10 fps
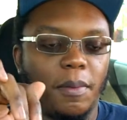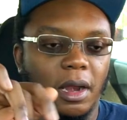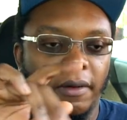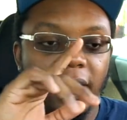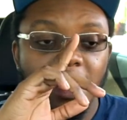
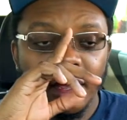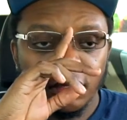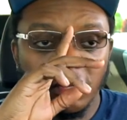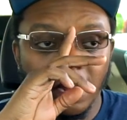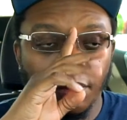by the way.
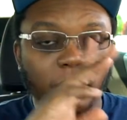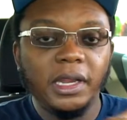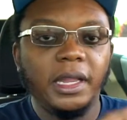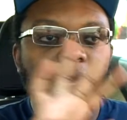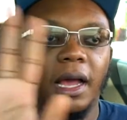So I
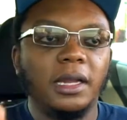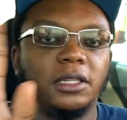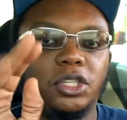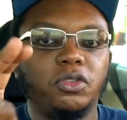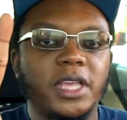completed the
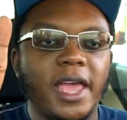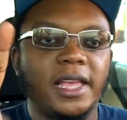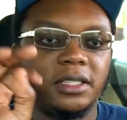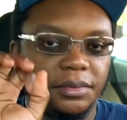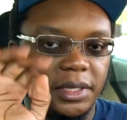other two
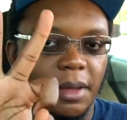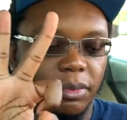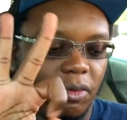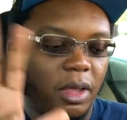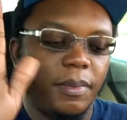tasks of step three,